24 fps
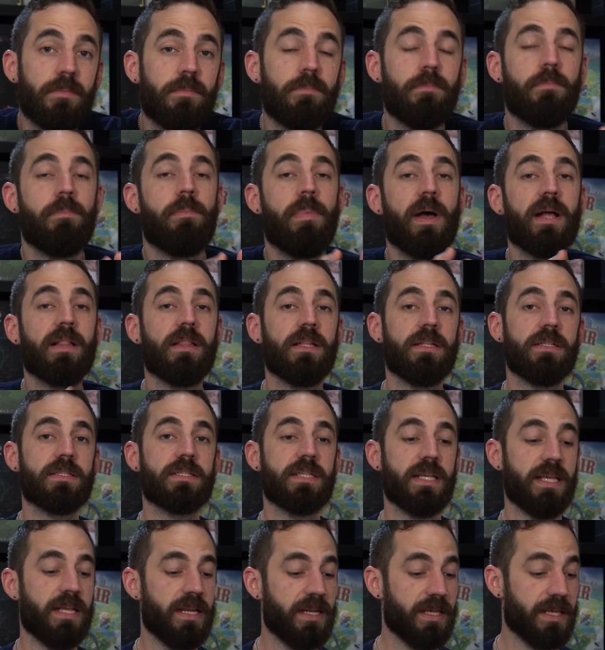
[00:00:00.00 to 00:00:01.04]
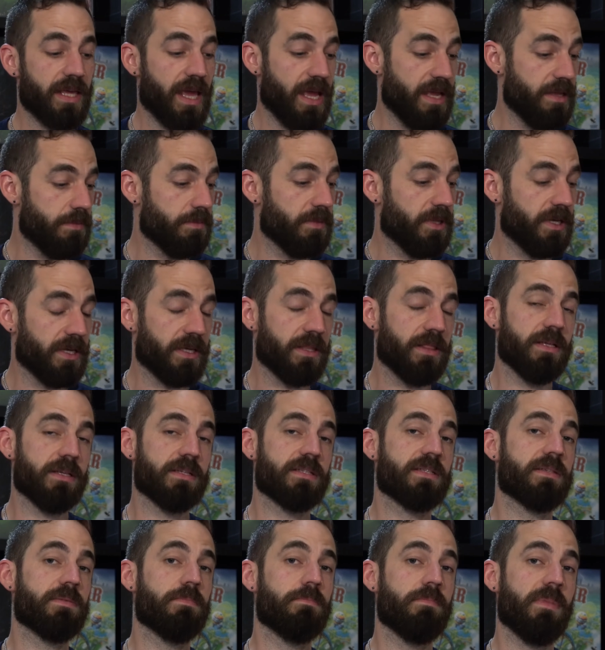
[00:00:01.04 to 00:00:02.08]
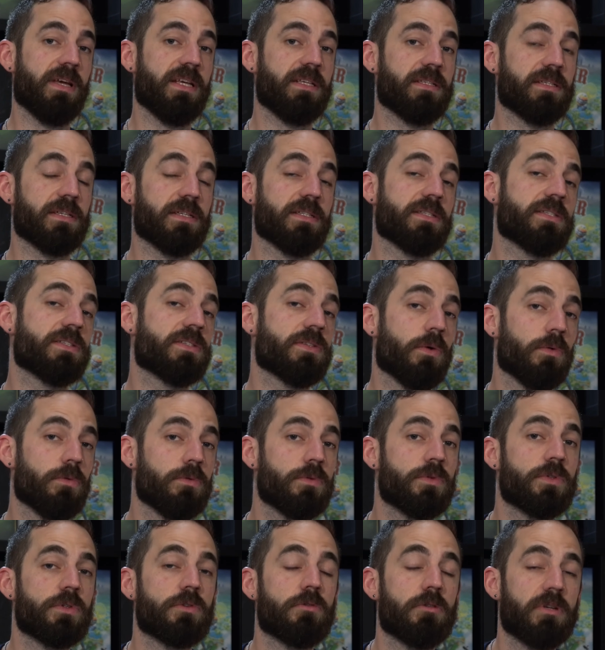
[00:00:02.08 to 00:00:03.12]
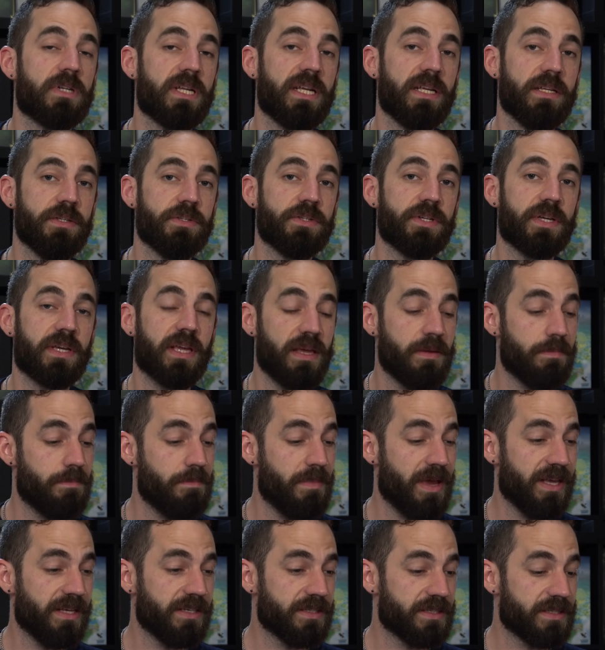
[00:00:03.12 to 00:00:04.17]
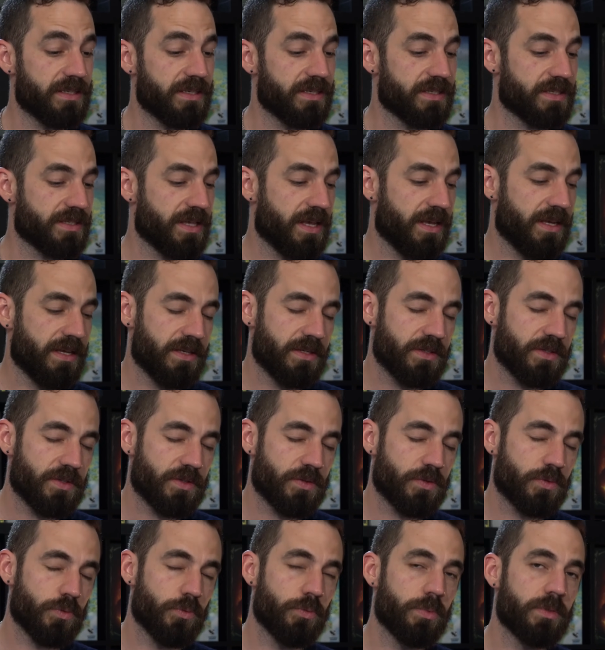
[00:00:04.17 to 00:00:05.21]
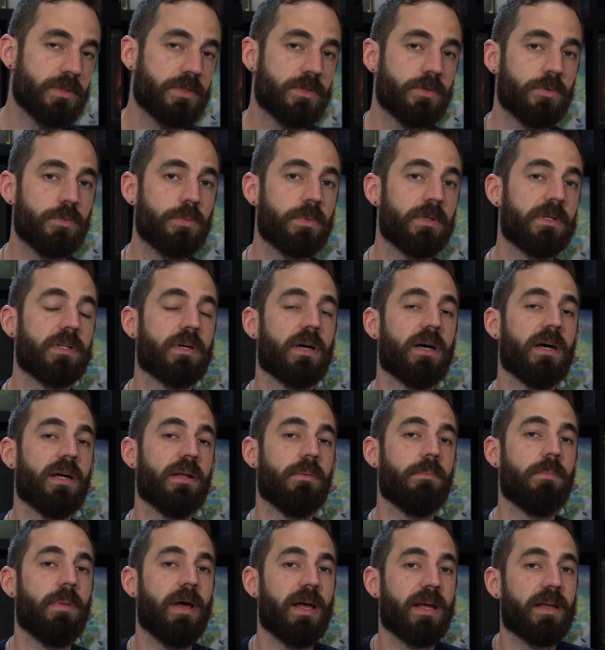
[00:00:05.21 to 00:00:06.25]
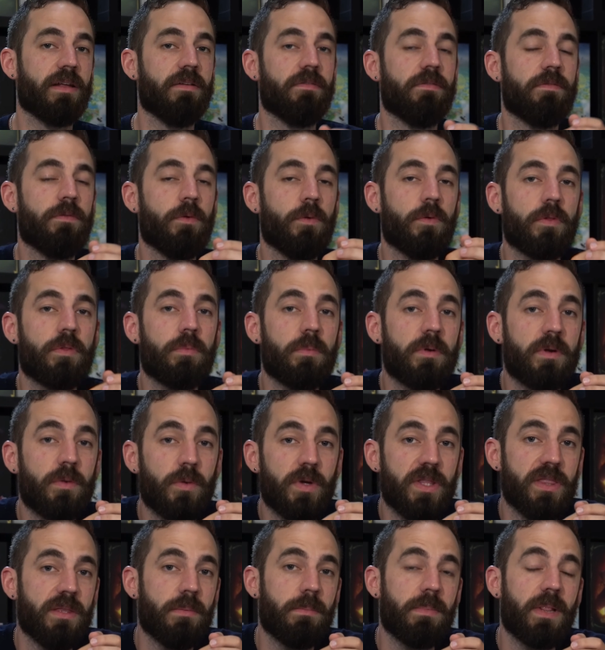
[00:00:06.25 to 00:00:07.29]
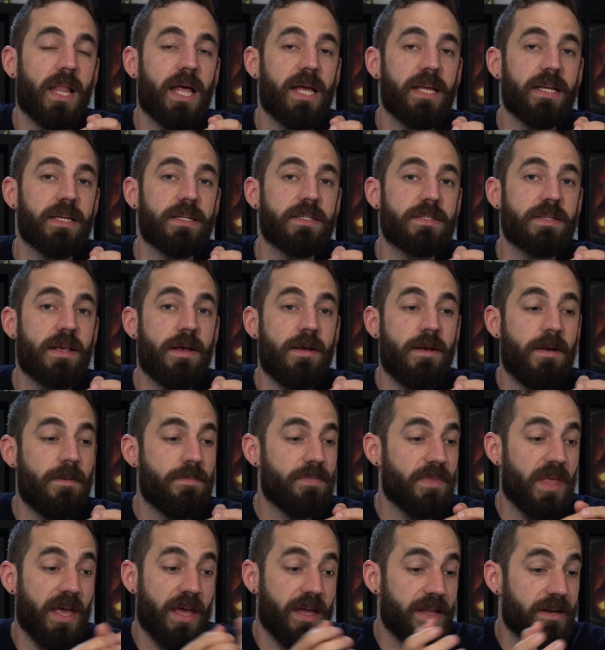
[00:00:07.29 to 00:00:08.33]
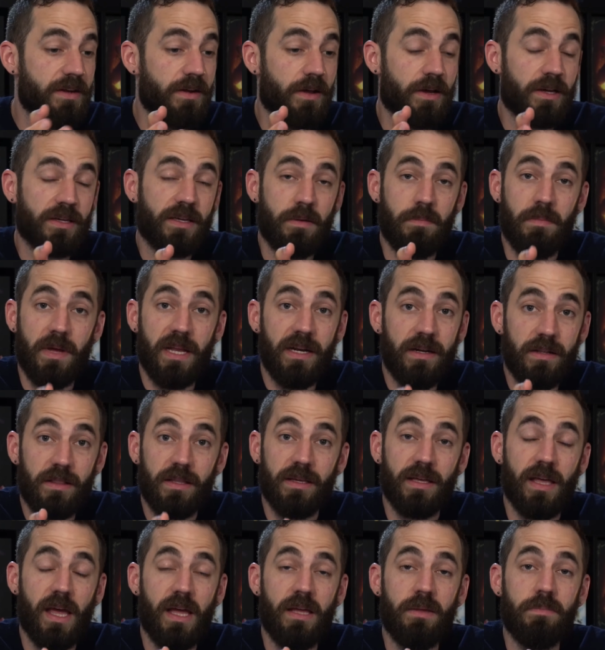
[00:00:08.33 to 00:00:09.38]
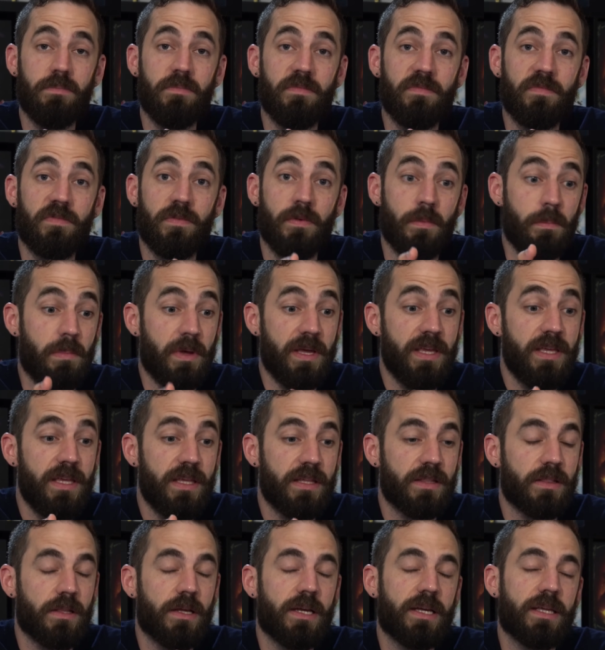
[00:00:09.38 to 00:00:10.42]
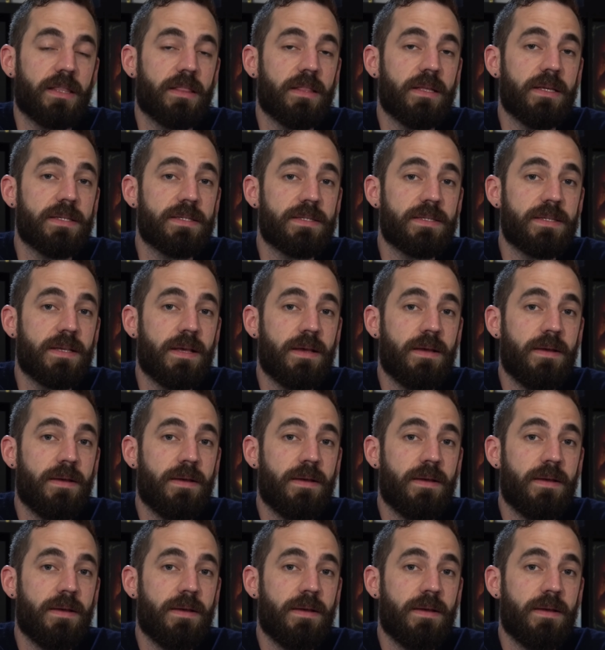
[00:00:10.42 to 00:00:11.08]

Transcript: Balance in a game like this makes it so strategic. It makes this super tight back and forth between the players, and I commend the game for being like this.